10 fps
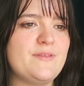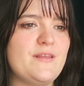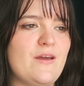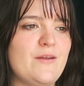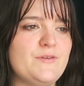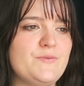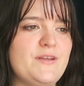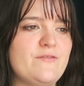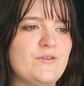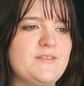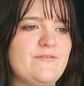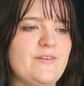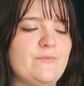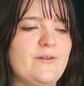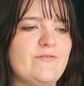with the line between erotic
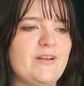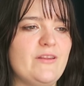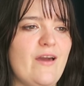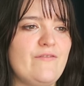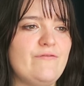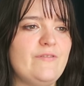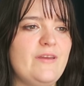film and real life.